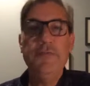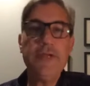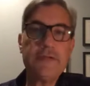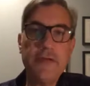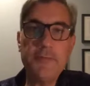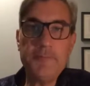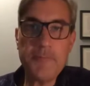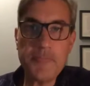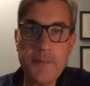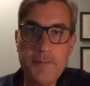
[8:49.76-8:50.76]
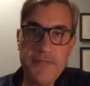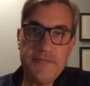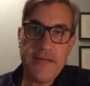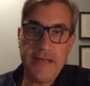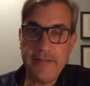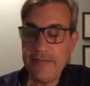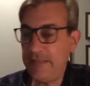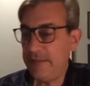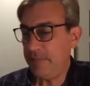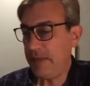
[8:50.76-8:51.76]
Victim
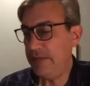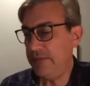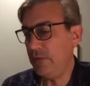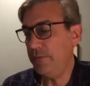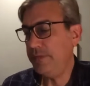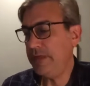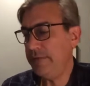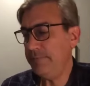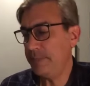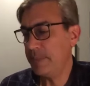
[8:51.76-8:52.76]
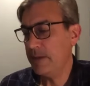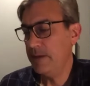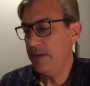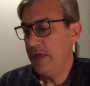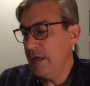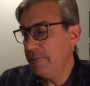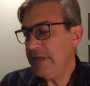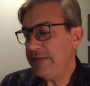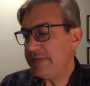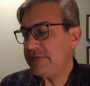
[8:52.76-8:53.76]
mentality, he told me,
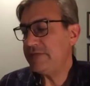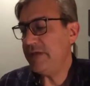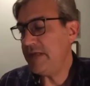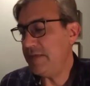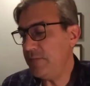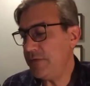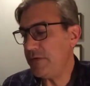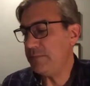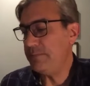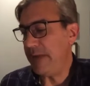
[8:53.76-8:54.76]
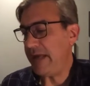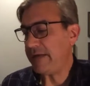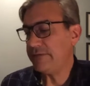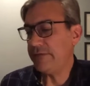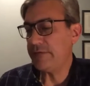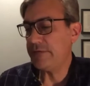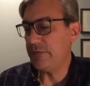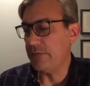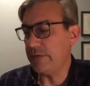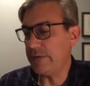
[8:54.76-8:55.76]
means sitting with your back to the
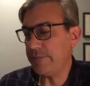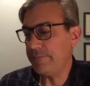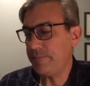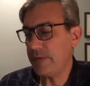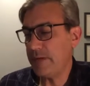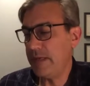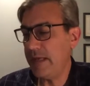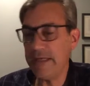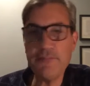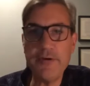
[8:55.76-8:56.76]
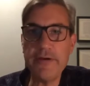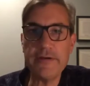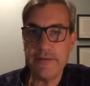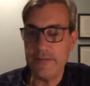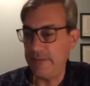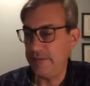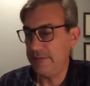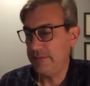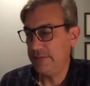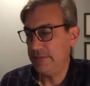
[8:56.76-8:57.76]
door anywhere at all.
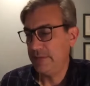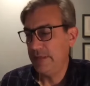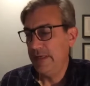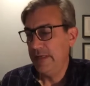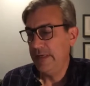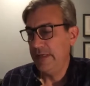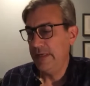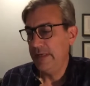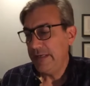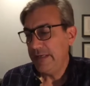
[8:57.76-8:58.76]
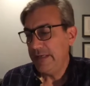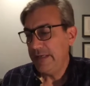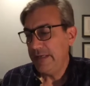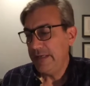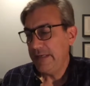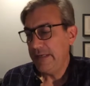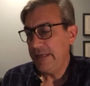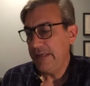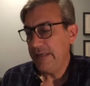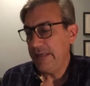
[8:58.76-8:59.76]
Even,
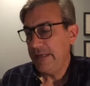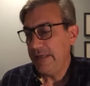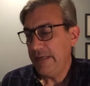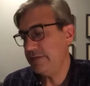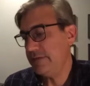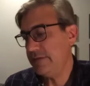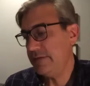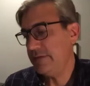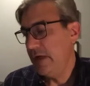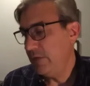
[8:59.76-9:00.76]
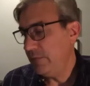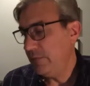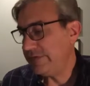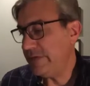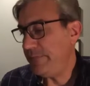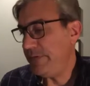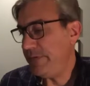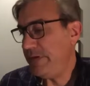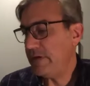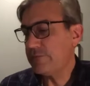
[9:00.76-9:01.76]
I was learning, while
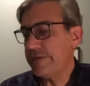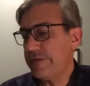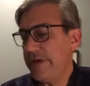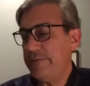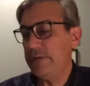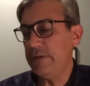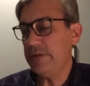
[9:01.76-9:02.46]
sipping a Red